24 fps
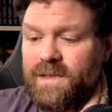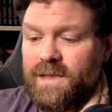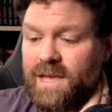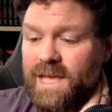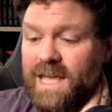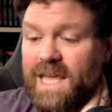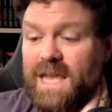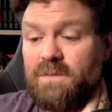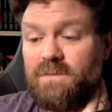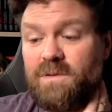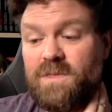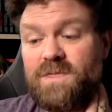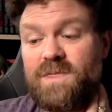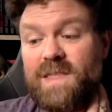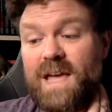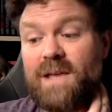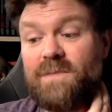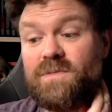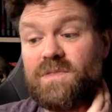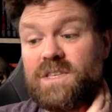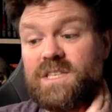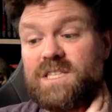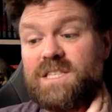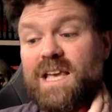Even
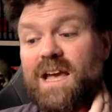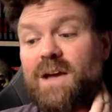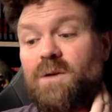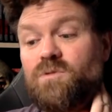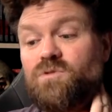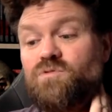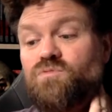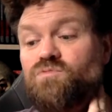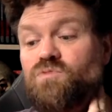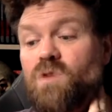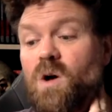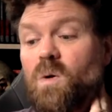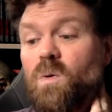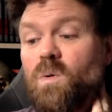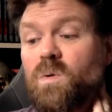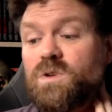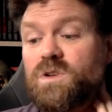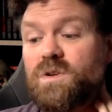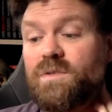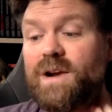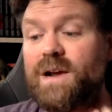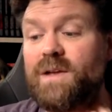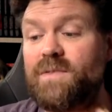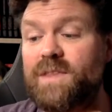then the sound rolled
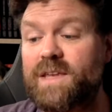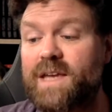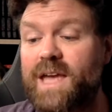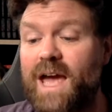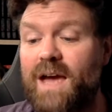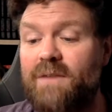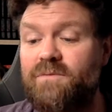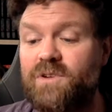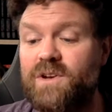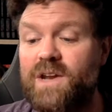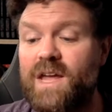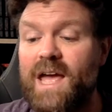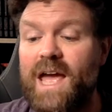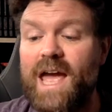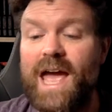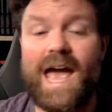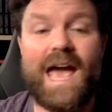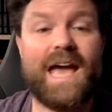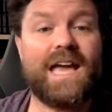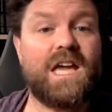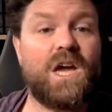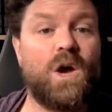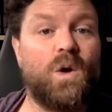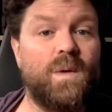around the cavern,
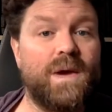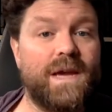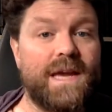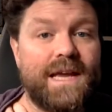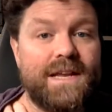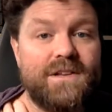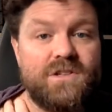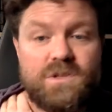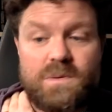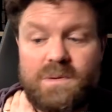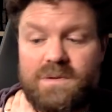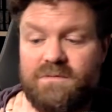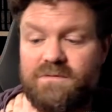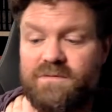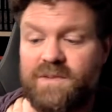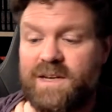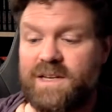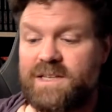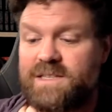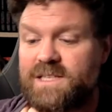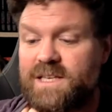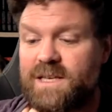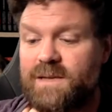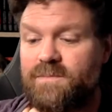echoing into
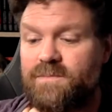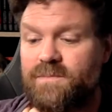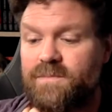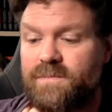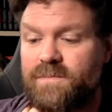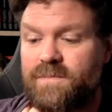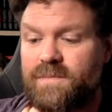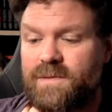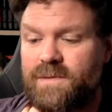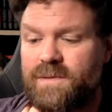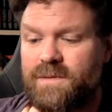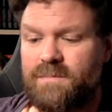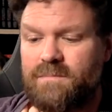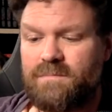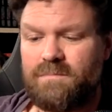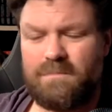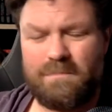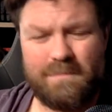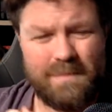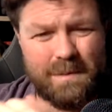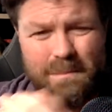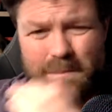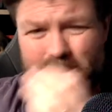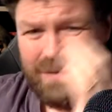infinity.
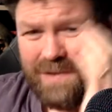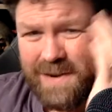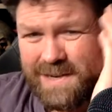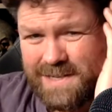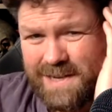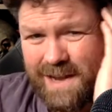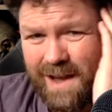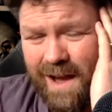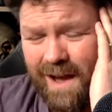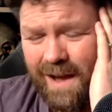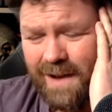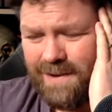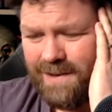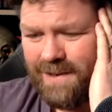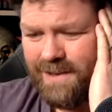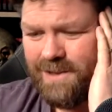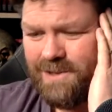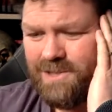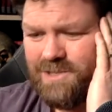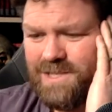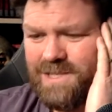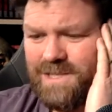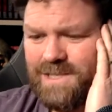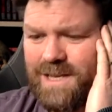
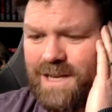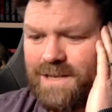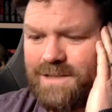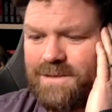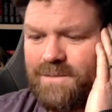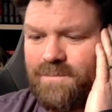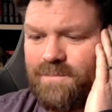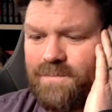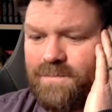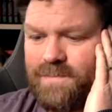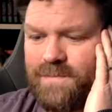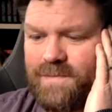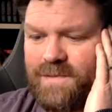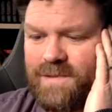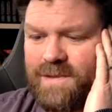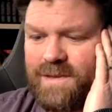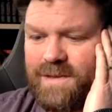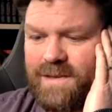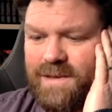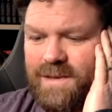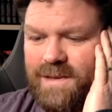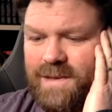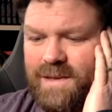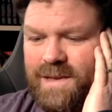"Meridiana," she said.
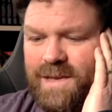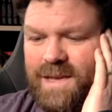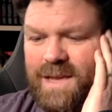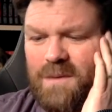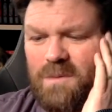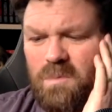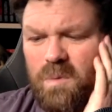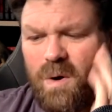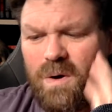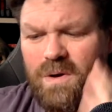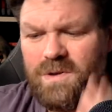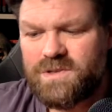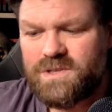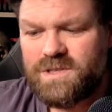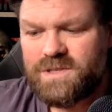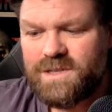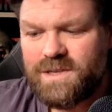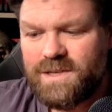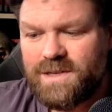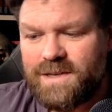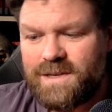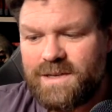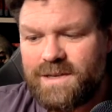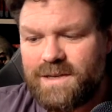It was,
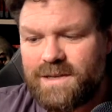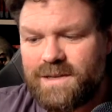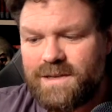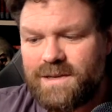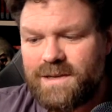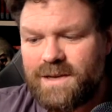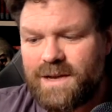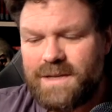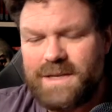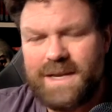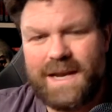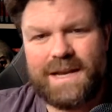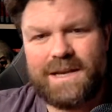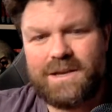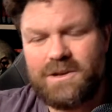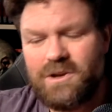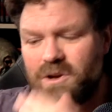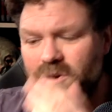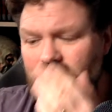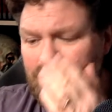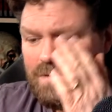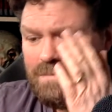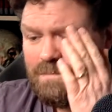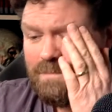and yet it
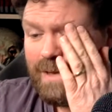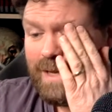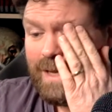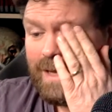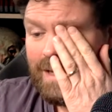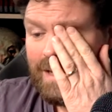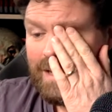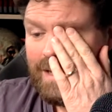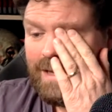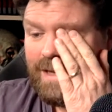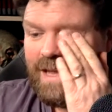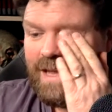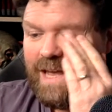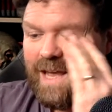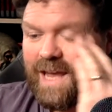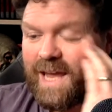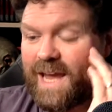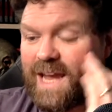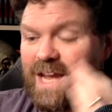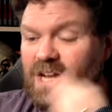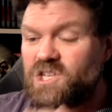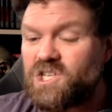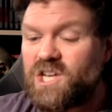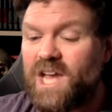couldn't be.
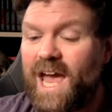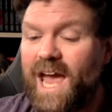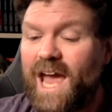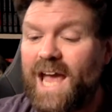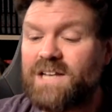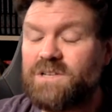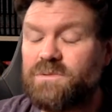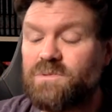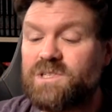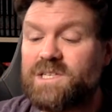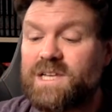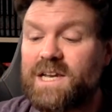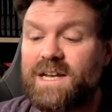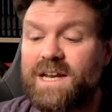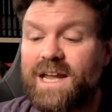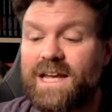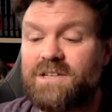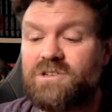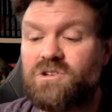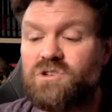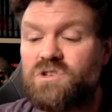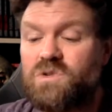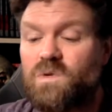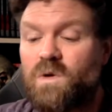Each head was
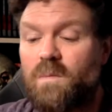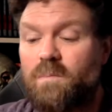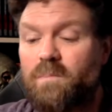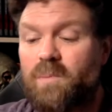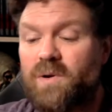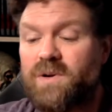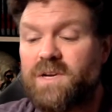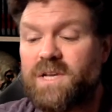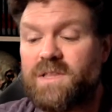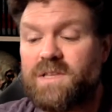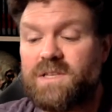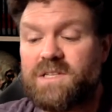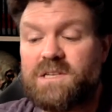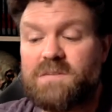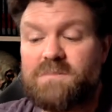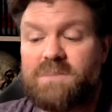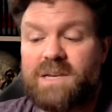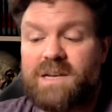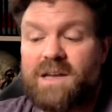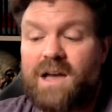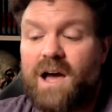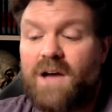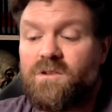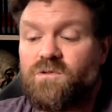connected to a body that had
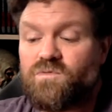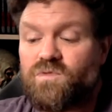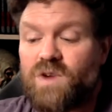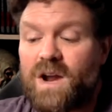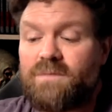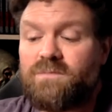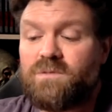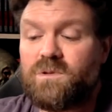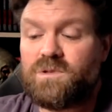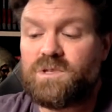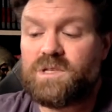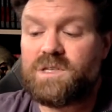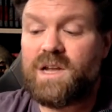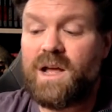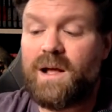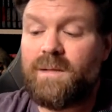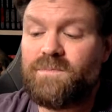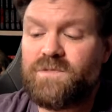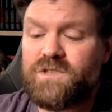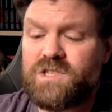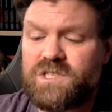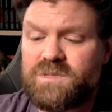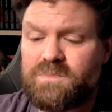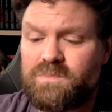been unravelled and
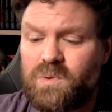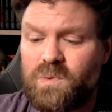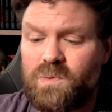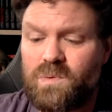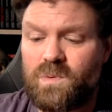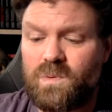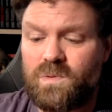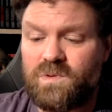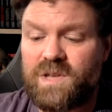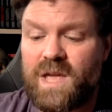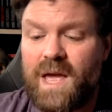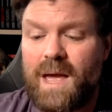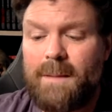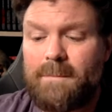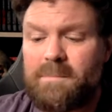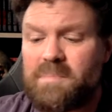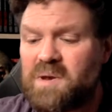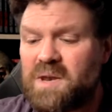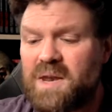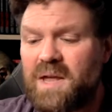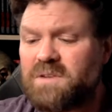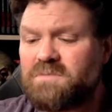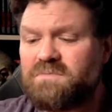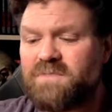unspooled.
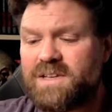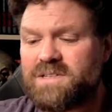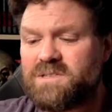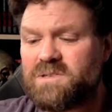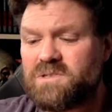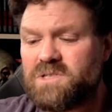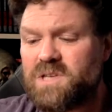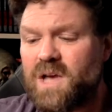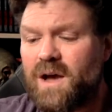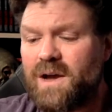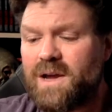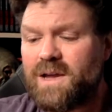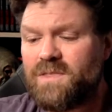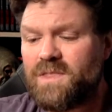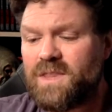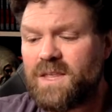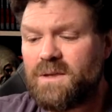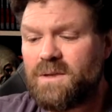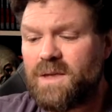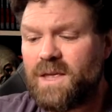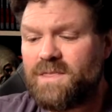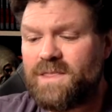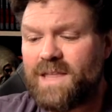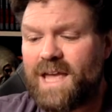Blood vessels hung in
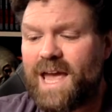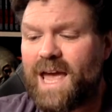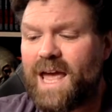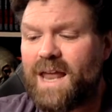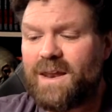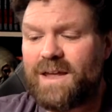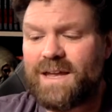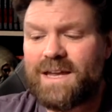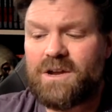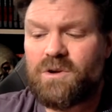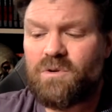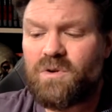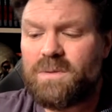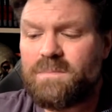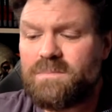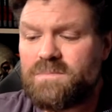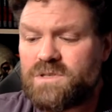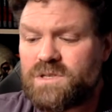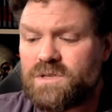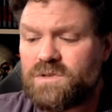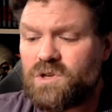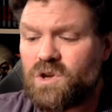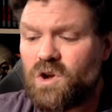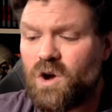the air like
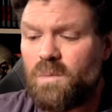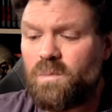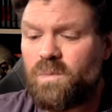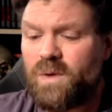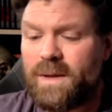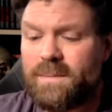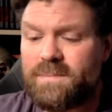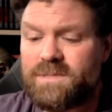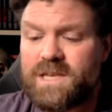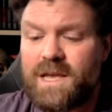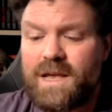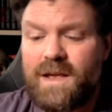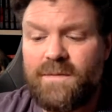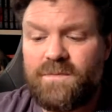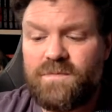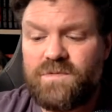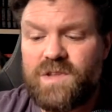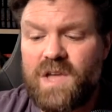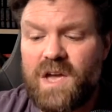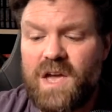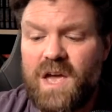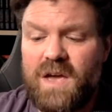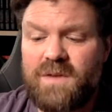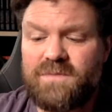crimson cobwebs.
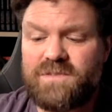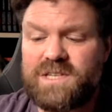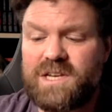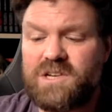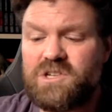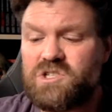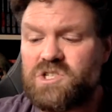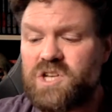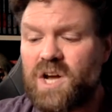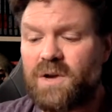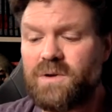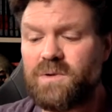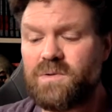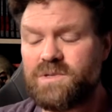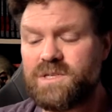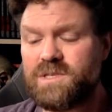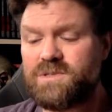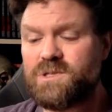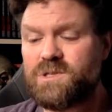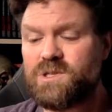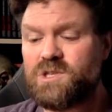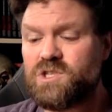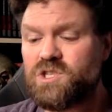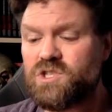Nerves had tunnelled
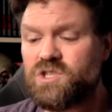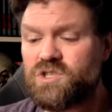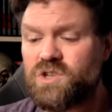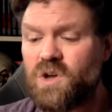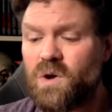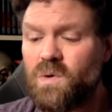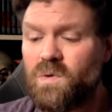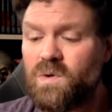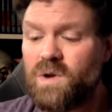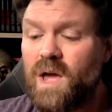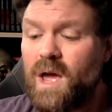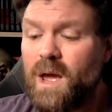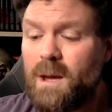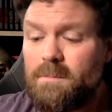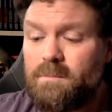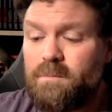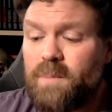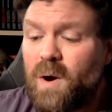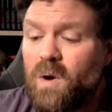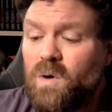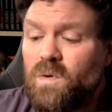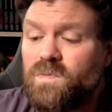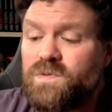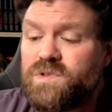into the stone.
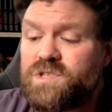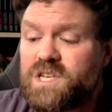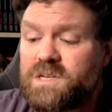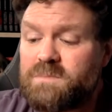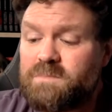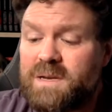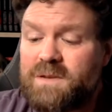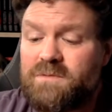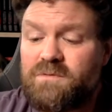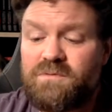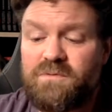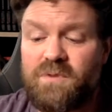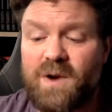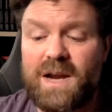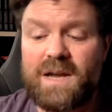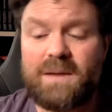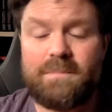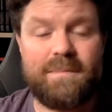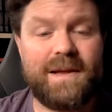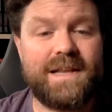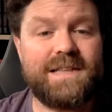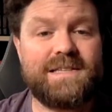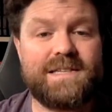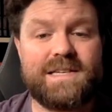Bones had been
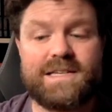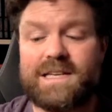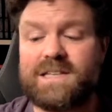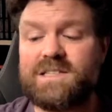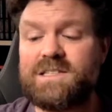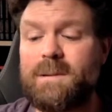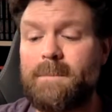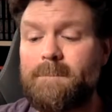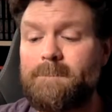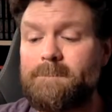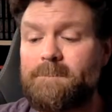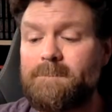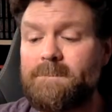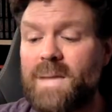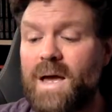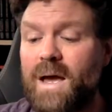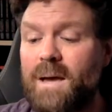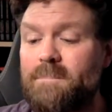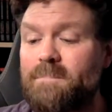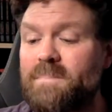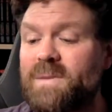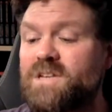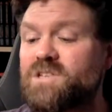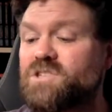fragmented into
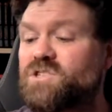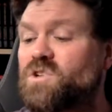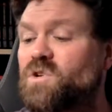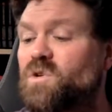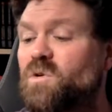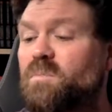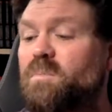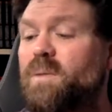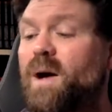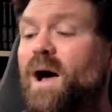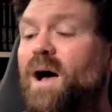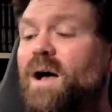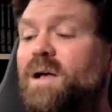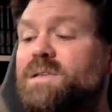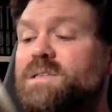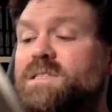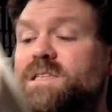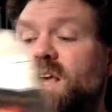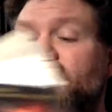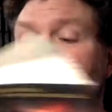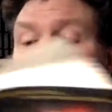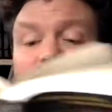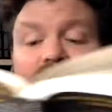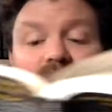minuscule parts
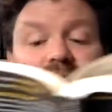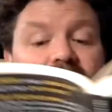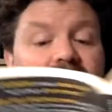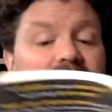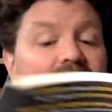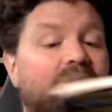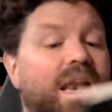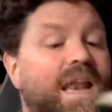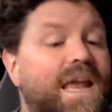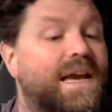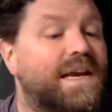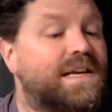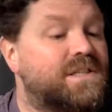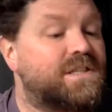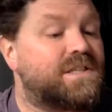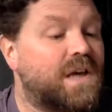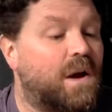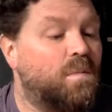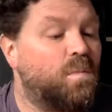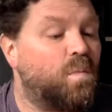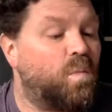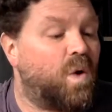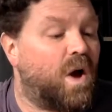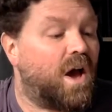that clicked
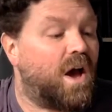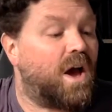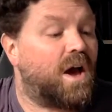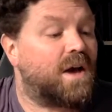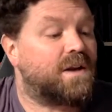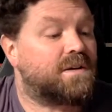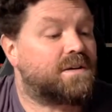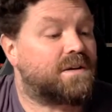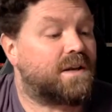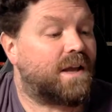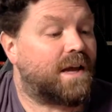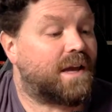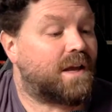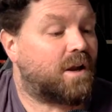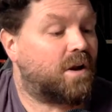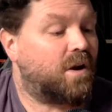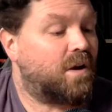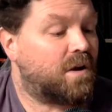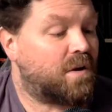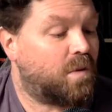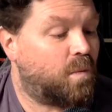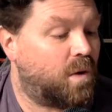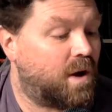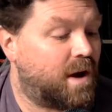and whirred like
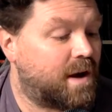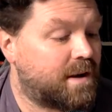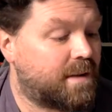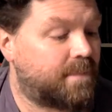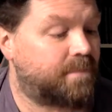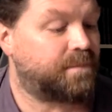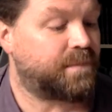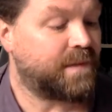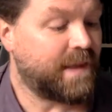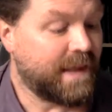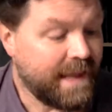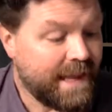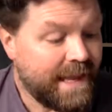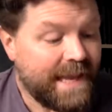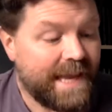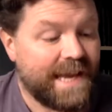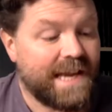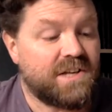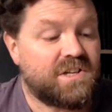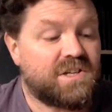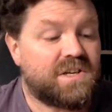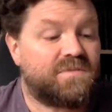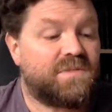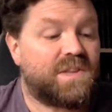clockwork.
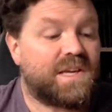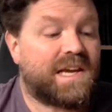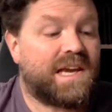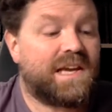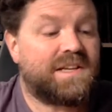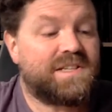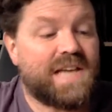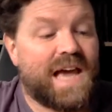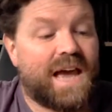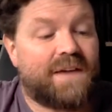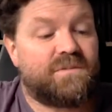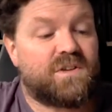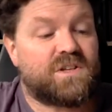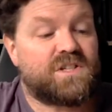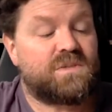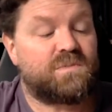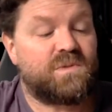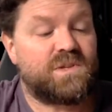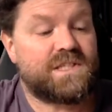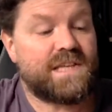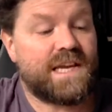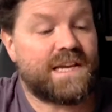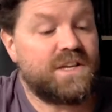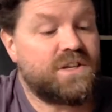Each of the cadavers
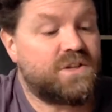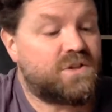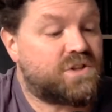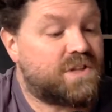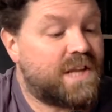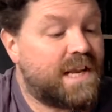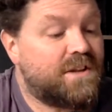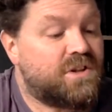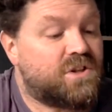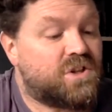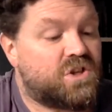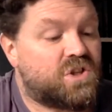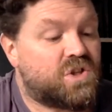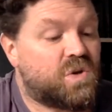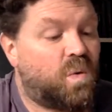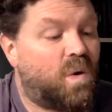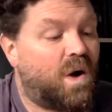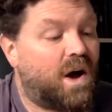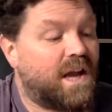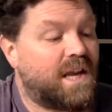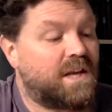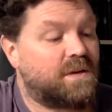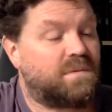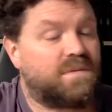was
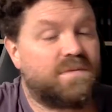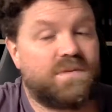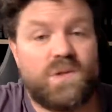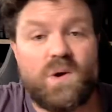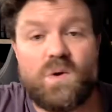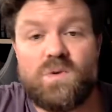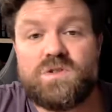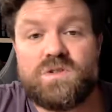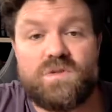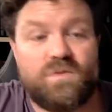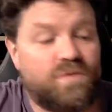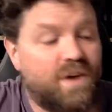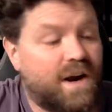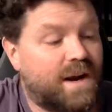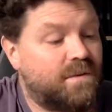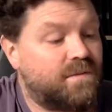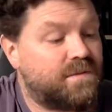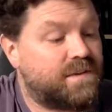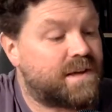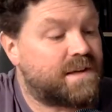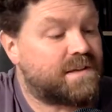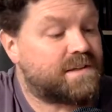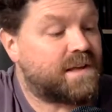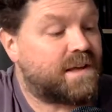intertwined with those
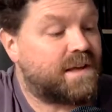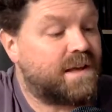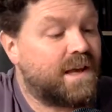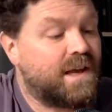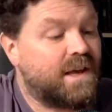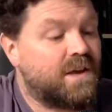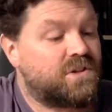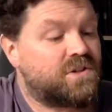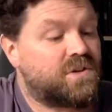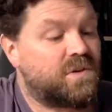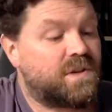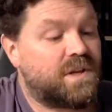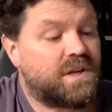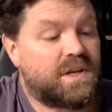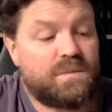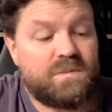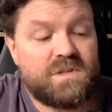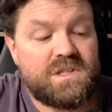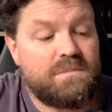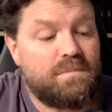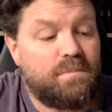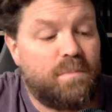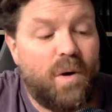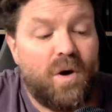around it, so that it
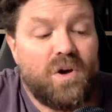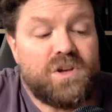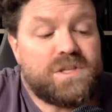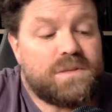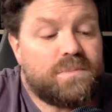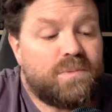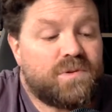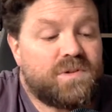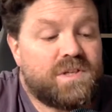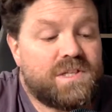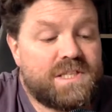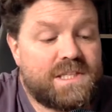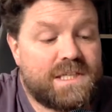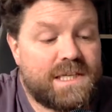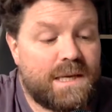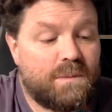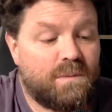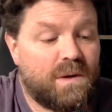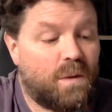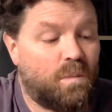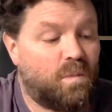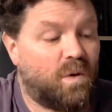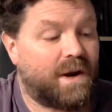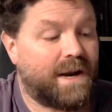was impossible to see
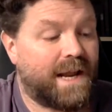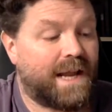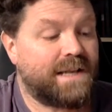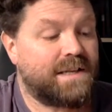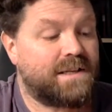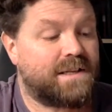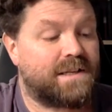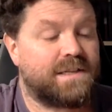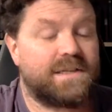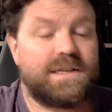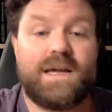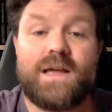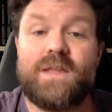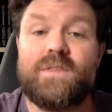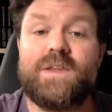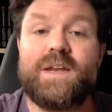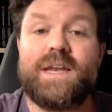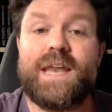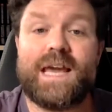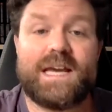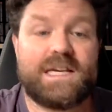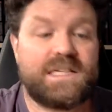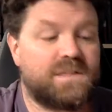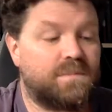where one ended and the
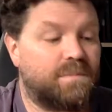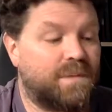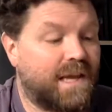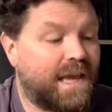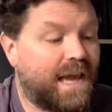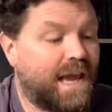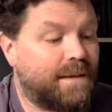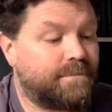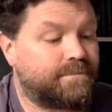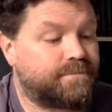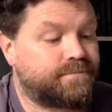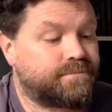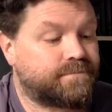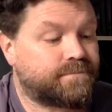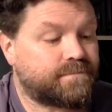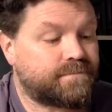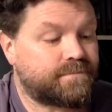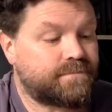next began.